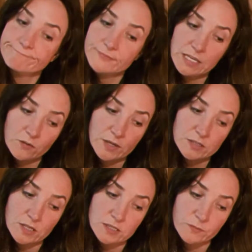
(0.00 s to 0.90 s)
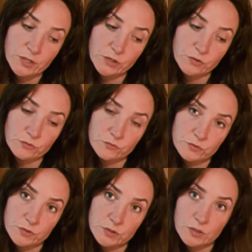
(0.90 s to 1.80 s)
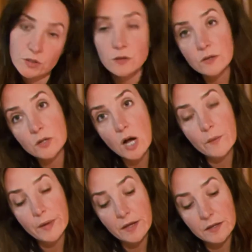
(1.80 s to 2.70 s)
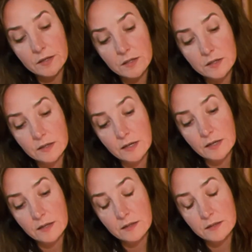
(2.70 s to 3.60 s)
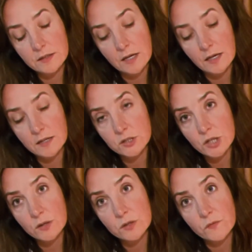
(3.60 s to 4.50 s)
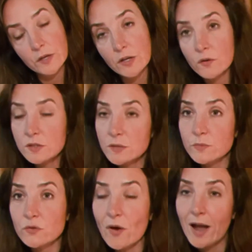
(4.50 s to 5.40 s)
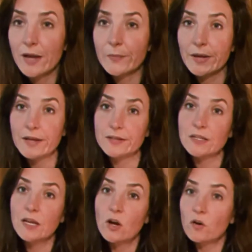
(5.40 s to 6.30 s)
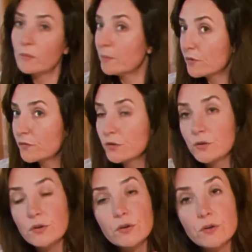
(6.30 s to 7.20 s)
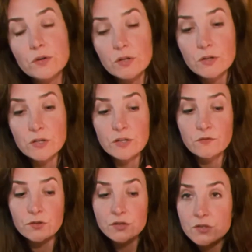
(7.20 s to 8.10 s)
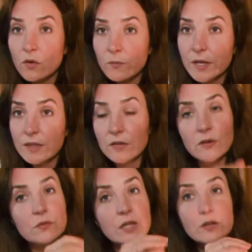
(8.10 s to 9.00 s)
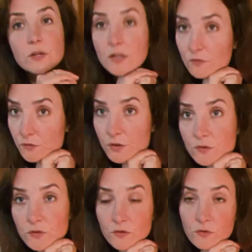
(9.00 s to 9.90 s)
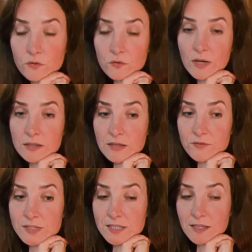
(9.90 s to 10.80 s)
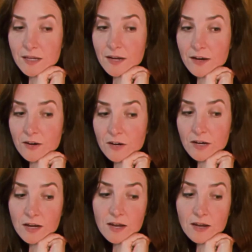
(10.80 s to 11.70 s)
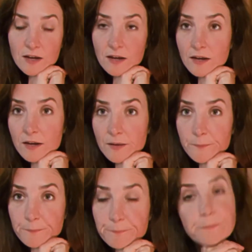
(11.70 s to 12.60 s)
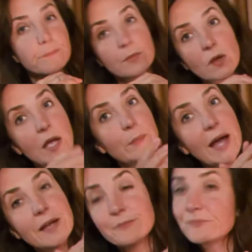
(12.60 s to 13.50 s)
anyway, so that's my news, comment, and uh, share this video and subscribe. And remember, if you're looking for your soulmate, they're out there looking for you too. And love is in the air. Um, okay, bye.